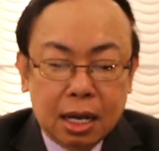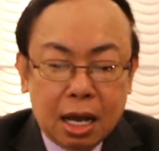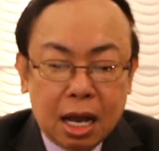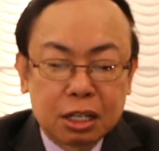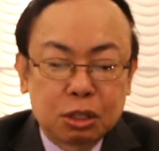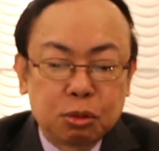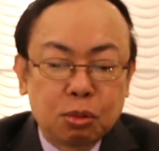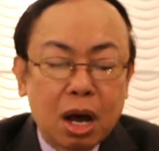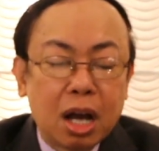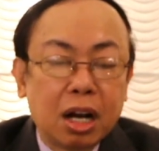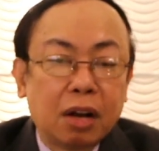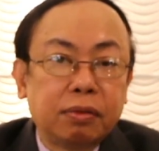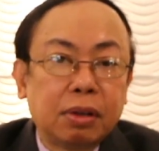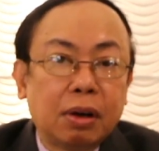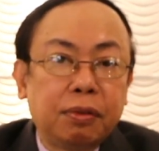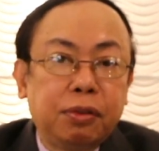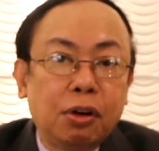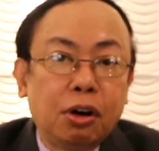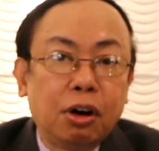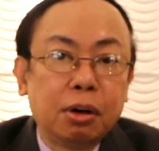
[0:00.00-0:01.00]
as one of
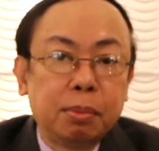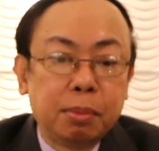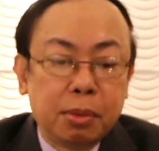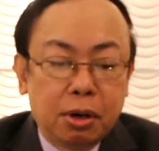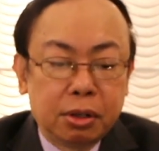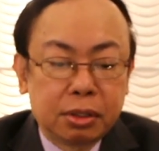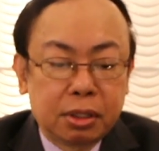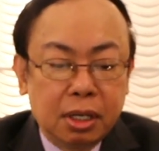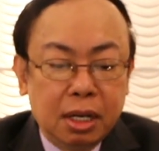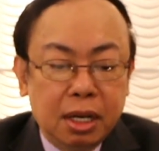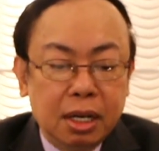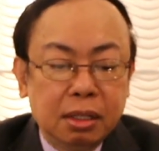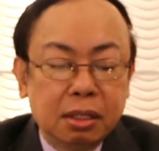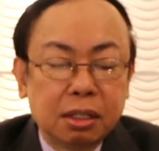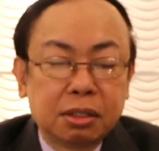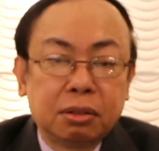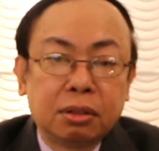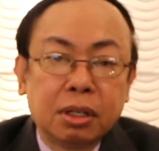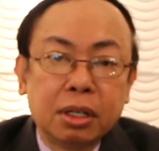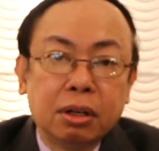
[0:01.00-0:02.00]
the foremost
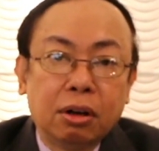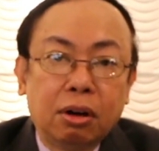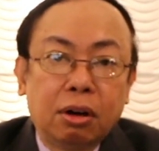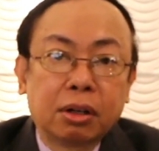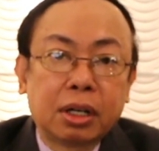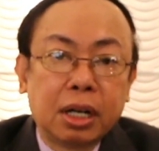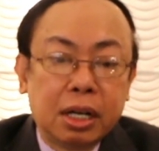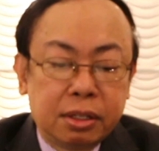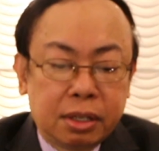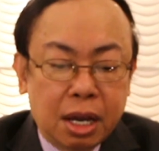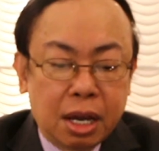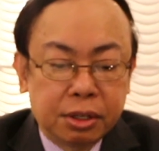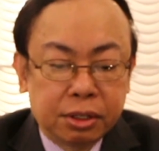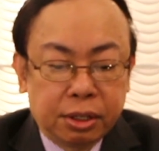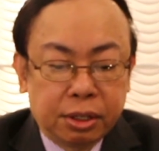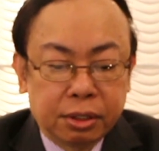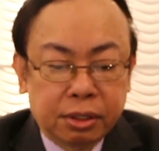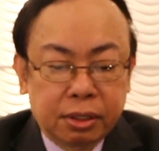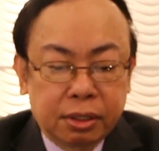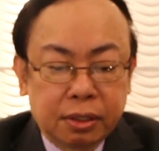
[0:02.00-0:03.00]
industry
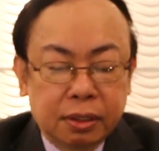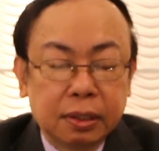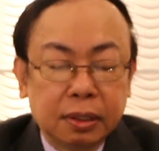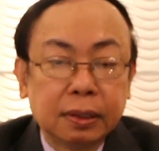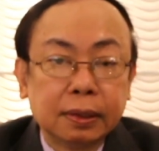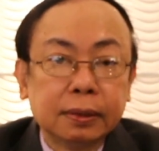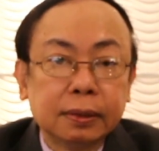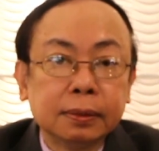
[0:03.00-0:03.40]
organizations